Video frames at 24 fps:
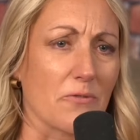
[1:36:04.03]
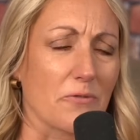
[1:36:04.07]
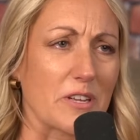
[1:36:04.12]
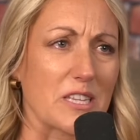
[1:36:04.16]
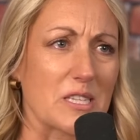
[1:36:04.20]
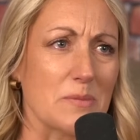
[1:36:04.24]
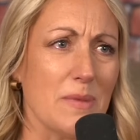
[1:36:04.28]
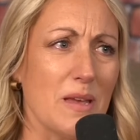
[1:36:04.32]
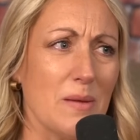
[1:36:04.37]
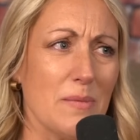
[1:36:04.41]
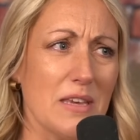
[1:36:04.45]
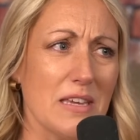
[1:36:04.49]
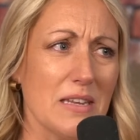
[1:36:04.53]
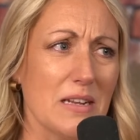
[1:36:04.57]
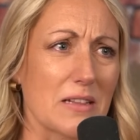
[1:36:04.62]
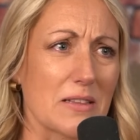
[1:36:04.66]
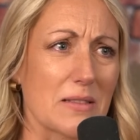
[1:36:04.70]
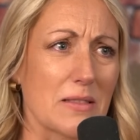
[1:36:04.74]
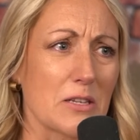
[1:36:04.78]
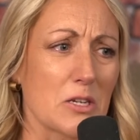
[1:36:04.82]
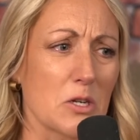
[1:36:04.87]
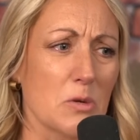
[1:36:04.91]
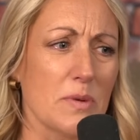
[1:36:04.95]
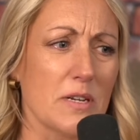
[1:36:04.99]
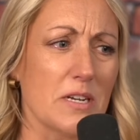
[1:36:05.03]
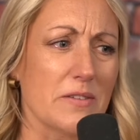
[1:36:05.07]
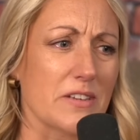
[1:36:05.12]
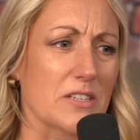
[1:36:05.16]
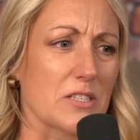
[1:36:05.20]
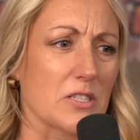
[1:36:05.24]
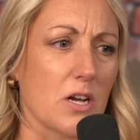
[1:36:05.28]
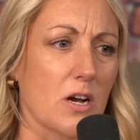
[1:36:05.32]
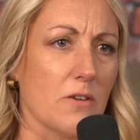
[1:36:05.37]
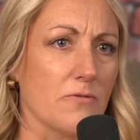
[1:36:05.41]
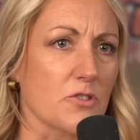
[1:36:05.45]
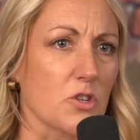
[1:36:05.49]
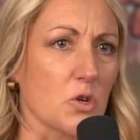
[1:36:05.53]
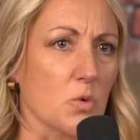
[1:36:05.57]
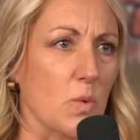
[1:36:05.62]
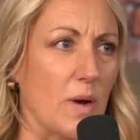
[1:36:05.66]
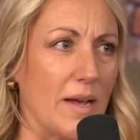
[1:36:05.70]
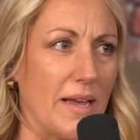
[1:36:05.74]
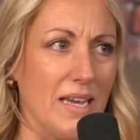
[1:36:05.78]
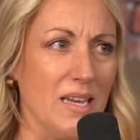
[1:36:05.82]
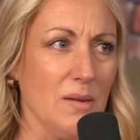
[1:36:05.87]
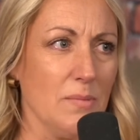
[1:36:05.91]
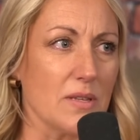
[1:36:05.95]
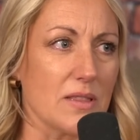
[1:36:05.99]
conference maybe in a little bit of a softer
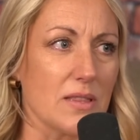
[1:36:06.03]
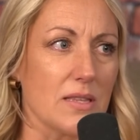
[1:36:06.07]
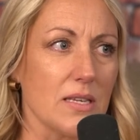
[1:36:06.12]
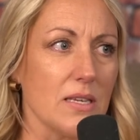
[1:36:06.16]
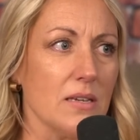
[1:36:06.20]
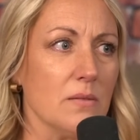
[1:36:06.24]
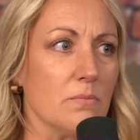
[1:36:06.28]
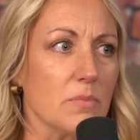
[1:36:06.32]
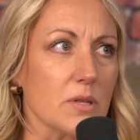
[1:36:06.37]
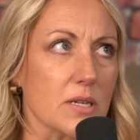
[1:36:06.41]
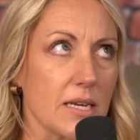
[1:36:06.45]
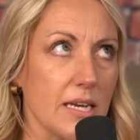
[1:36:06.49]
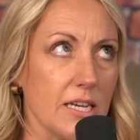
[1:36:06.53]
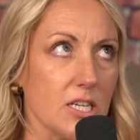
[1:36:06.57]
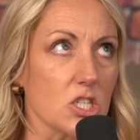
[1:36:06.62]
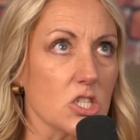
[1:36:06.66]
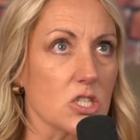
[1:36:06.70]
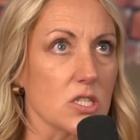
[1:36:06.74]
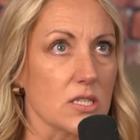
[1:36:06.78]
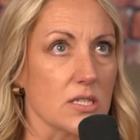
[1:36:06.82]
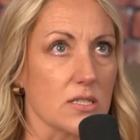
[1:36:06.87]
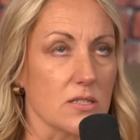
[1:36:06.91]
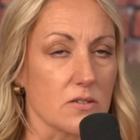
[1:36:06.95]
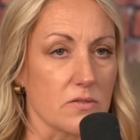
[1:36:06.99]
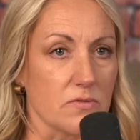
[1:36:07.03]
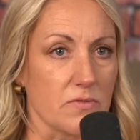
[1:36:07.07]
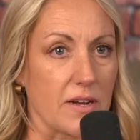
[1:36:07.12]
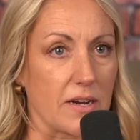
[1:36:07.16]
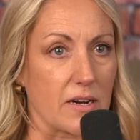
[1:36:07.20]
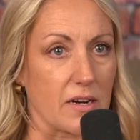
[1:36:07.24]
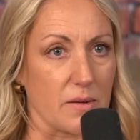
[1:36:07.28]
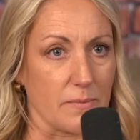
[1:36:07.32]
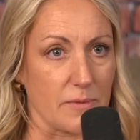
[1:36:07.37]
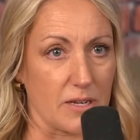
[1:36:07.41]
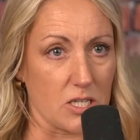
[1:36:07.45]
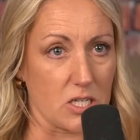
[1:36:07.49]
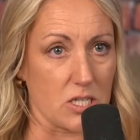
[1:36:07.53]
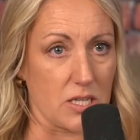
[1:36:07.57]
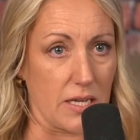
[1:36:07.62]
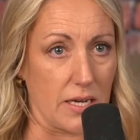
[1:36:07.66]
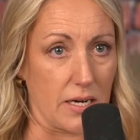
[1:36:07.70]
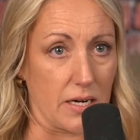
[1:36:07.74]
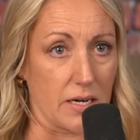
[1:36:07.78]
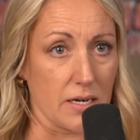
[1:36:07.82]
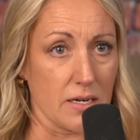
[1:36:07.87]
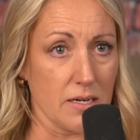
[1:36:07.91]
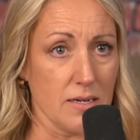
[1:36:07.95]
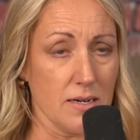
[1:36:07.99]
way but the implication is still very much
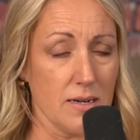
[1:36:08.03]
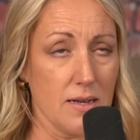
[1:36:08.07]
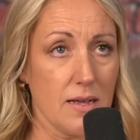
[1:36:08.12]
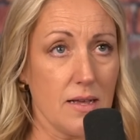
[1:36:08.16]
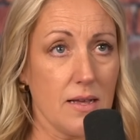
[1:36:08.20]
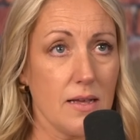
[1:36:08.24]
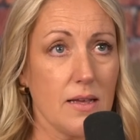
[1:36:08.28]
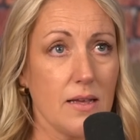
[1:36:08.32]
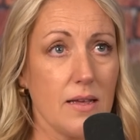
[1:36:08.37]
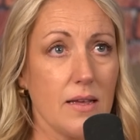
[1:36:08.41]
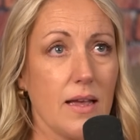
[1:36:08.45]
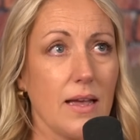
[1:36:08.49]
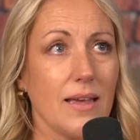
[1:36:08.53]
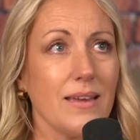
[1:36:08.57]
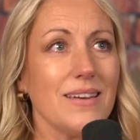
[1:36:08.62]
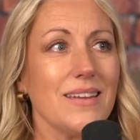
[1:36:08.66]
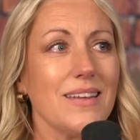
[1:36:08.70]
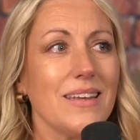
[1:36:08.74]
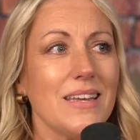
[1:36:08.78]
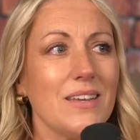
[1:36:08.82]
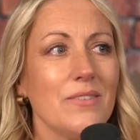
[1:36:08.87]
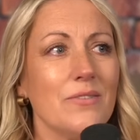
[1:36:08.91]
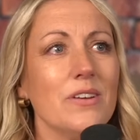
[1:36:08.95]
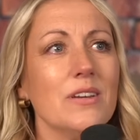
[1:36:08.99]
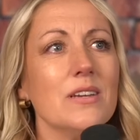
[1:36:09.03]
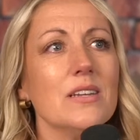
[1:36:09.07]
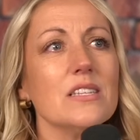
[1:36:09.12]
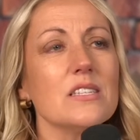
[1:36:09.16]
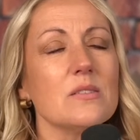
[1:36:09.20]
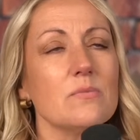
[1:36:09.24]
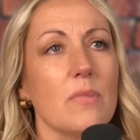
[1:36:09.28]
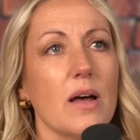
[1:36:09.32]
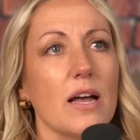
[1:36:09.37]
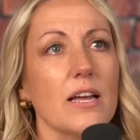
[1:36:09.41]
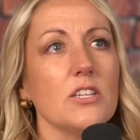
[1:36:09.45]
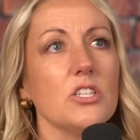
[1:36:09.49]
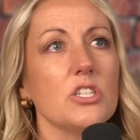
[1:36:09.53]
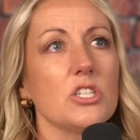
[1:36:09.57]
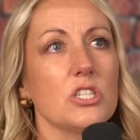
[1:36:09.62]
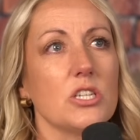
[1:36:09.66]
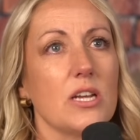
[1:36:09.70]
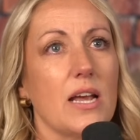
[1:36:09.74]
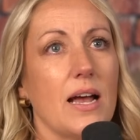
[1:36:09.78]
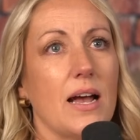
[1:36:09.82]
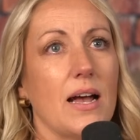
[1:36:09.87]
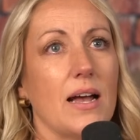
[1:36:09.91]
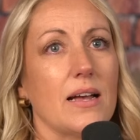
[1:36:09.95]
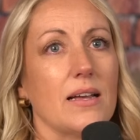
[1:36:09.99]
there and even as
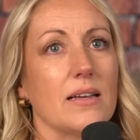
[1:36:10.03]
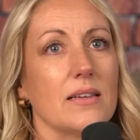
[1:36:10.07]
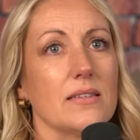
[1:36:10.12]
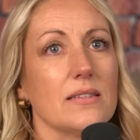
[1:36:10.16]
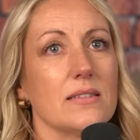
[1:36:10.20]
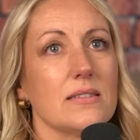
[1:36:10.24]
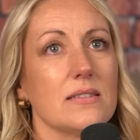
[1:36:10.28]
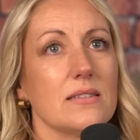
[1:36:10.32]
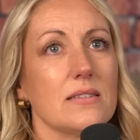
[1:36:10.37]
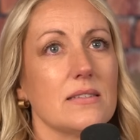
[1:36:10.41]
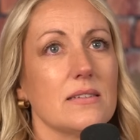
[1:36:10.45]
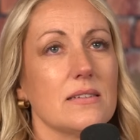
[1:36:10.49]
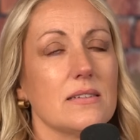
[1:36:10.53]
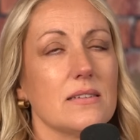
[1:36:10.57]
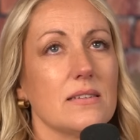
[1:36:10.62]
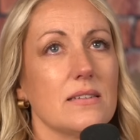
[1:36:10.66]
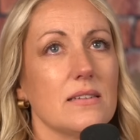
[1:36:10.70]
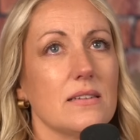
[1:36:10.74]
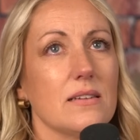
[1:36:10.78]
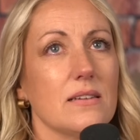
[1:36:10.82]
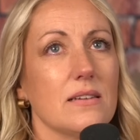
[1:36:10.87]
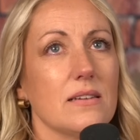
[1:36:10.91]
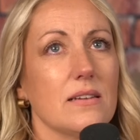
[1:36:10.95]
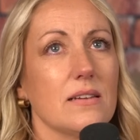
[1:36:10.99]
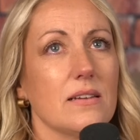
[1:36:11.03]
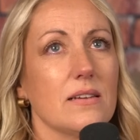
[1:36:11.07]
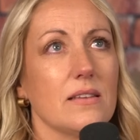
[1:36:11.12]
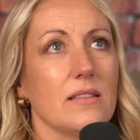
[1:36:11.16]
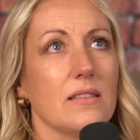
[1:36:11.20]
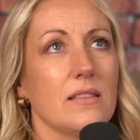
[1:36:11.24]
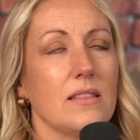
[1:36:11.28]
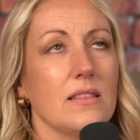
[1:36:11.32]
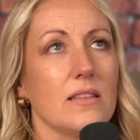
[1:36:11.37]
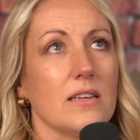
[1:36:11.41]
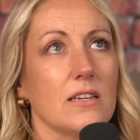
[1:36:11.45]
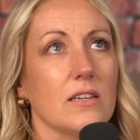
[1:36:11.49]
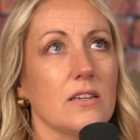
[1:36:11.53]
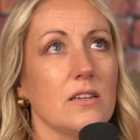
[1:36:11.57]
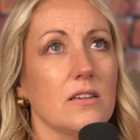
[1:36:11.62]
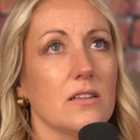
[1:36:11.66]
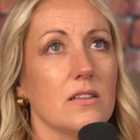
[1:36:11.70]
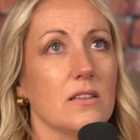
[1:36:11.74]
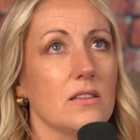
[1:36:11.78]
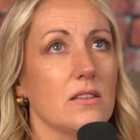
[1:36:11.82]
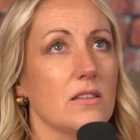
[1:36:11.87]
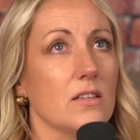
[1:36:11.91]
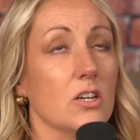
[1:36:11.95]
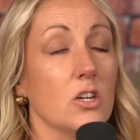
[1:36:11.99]
much as the
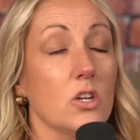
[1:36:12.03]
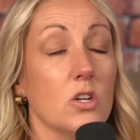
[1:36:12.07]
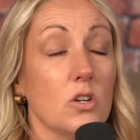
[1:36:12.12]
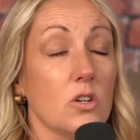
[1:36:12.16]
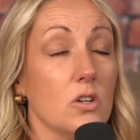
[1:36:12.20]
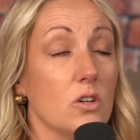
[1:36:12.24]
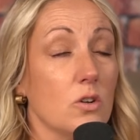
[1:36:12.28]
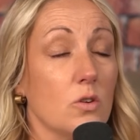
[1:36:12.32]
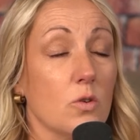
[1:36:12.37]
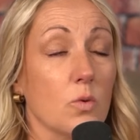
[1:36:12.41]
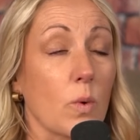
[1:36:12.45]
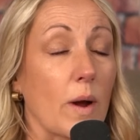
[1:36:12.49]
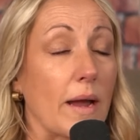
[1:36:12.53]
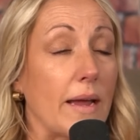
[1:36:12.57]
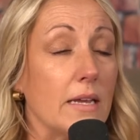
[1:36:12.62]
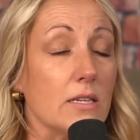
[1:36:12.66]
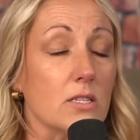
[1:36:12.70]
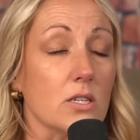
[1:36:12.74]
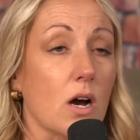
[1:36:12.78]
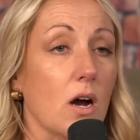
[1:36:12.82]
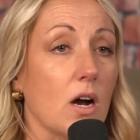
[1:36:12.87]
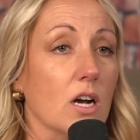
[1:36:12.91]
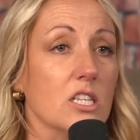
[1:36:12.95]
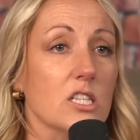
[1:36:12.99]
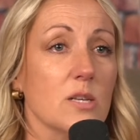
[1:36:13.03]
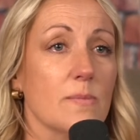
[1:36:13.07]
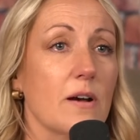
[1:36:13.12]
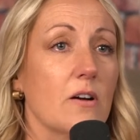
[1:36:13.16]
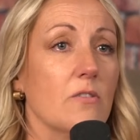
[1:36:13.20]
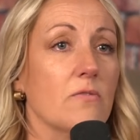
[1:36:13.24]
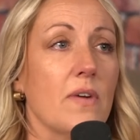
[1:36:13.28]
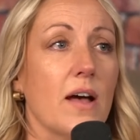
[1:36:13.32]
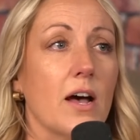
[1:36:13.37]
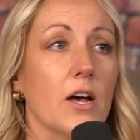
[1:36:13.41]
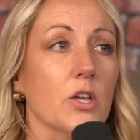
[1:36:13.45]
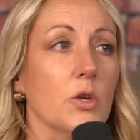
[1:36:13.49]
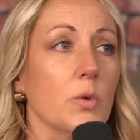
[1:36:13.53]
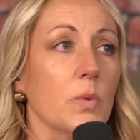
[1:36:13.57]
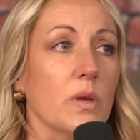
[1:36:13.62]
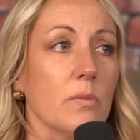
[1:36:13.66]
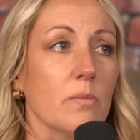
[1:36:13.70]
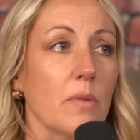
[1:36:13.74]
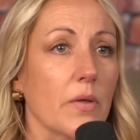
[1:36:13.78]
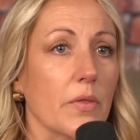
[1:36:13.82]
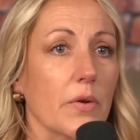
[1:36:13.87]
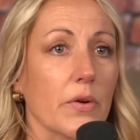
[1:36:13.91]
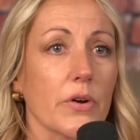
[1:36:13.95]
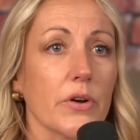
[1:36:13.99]
the great talks about
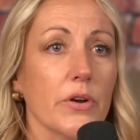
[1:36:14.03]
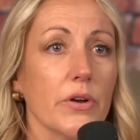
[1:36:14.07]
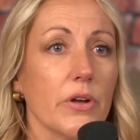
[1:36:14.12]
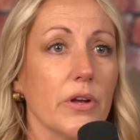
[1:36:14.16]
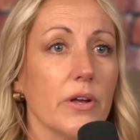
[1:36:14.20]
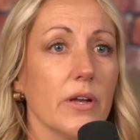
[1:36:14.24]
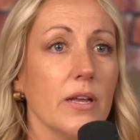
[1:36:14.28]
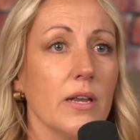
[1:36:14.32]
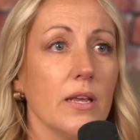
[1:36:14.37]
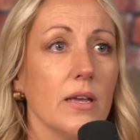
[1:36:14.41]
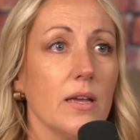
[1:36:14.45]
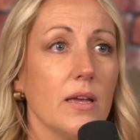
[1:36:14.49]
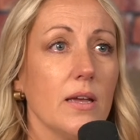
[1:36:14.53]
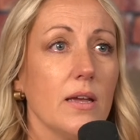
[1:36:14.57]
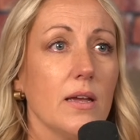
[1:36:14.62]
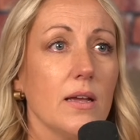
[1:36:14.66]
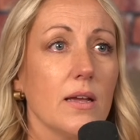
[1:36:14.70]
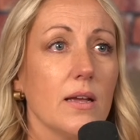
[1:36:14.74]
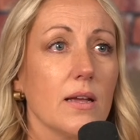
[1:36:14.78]
valuing motherhood